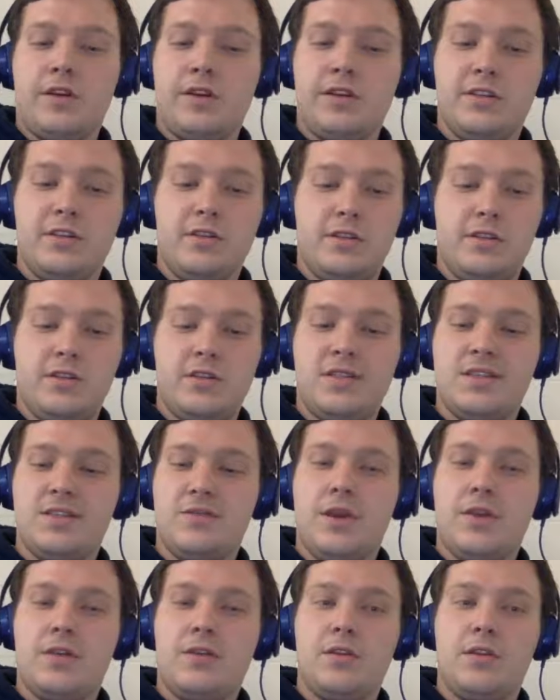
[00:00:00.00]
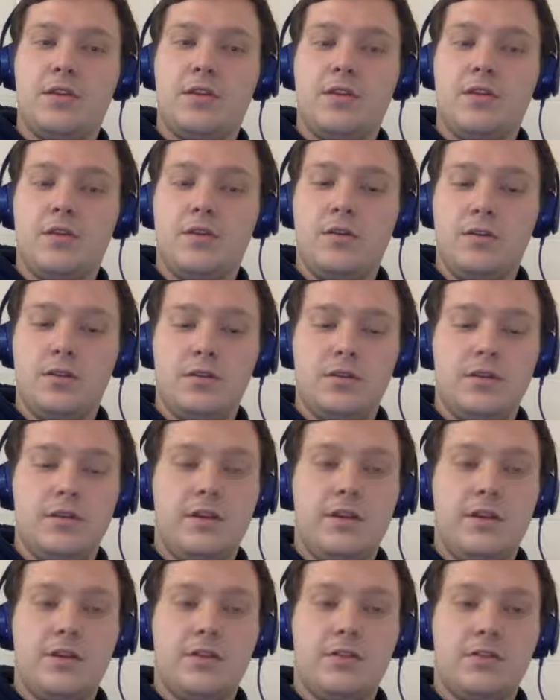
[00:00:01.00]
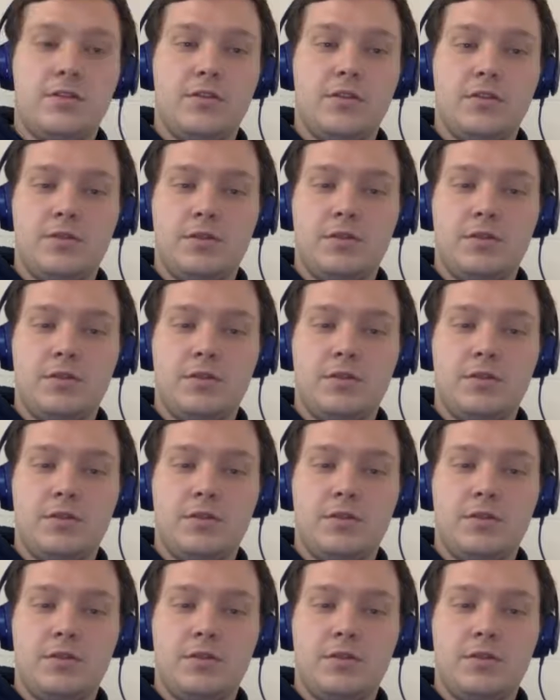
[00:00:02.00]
because it's rounding to the whole nearest whole number.